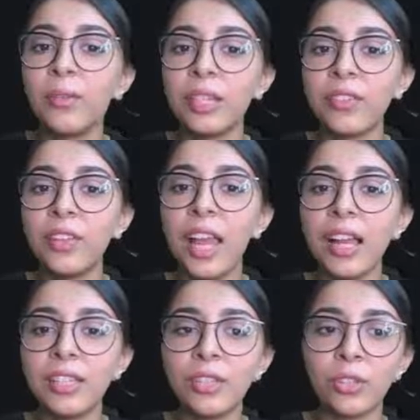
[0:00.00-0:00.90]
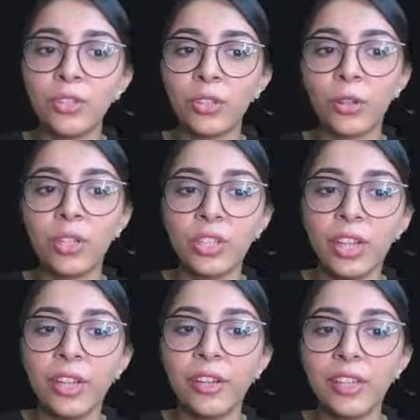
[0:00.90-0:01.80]
whenever Harris or George
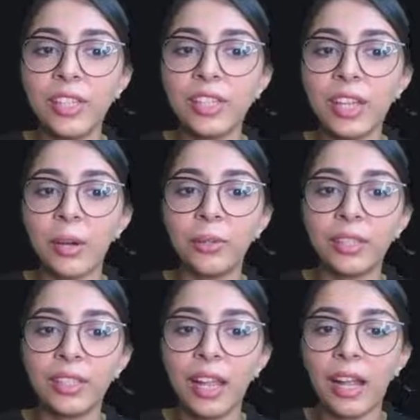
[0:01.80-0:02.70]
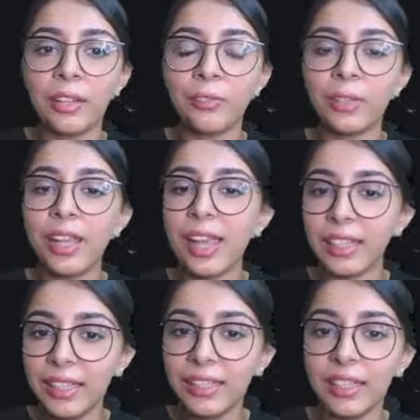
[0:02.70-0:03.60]
reached out their hand for
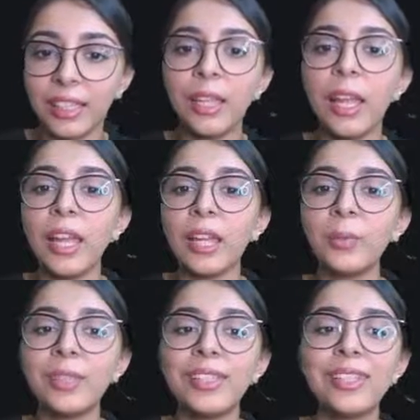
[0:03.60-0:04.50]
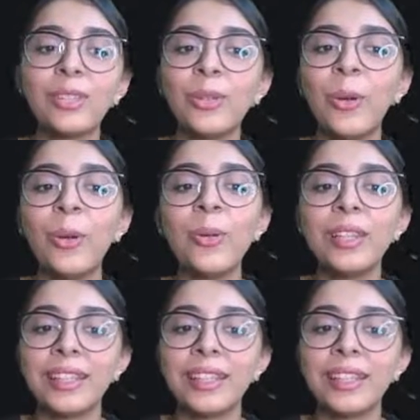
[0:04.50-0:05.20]
anything, it was his cold